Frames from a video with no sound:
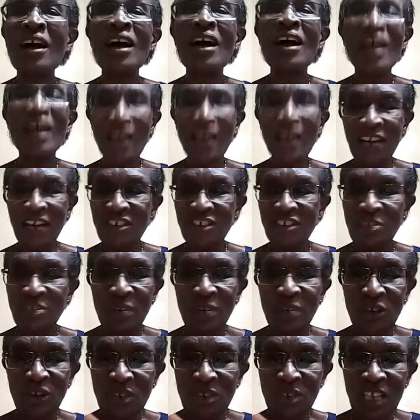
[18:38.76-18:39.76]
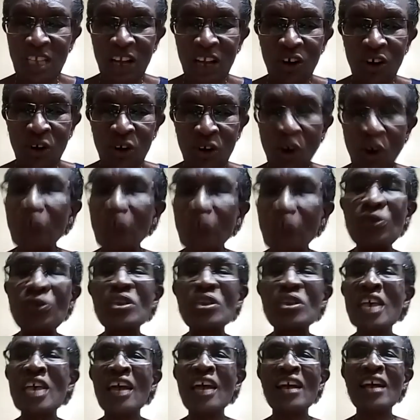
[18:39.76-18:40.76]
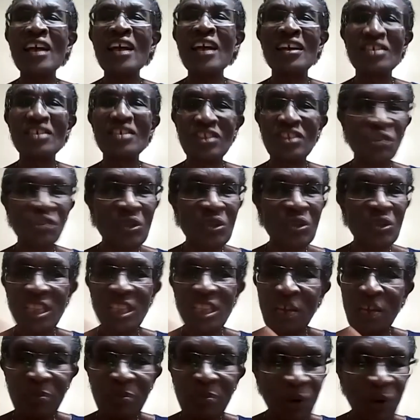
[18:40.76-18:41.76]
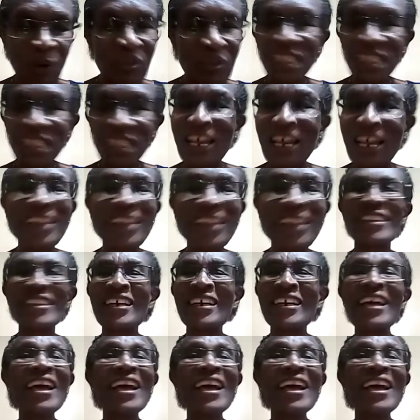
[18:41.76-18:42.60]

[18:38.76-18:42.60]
and she's been using Cocutain, and she's using Provitality.